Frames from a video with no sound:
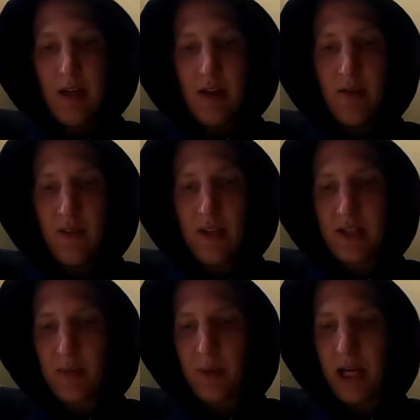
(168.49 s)
The VIN
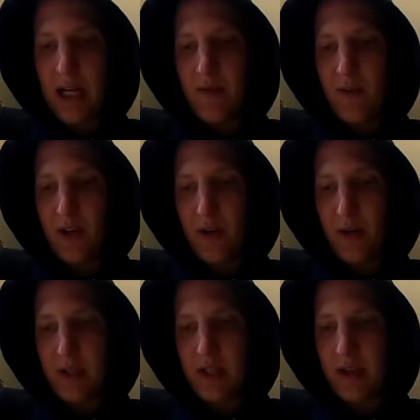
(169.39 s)
supplied for your
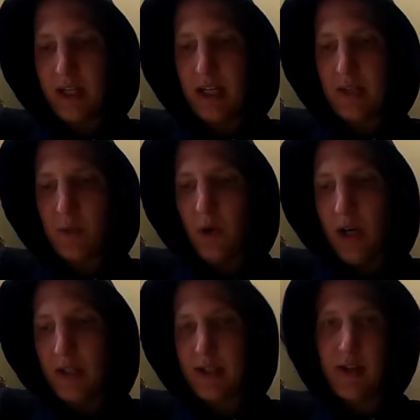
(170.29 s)
Lotus Elise
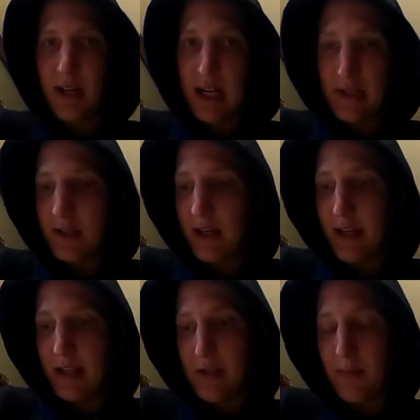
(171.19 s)
was, you guys saw
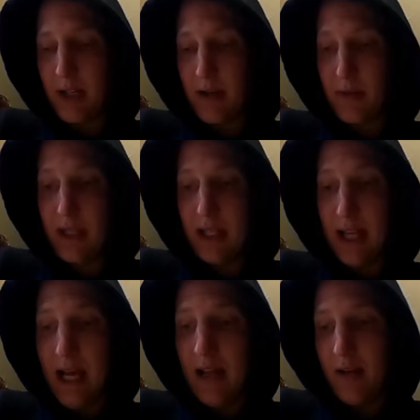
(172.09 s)
that, so I'm not going to read
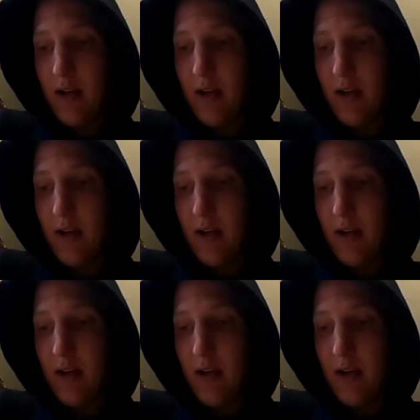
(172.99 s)
that,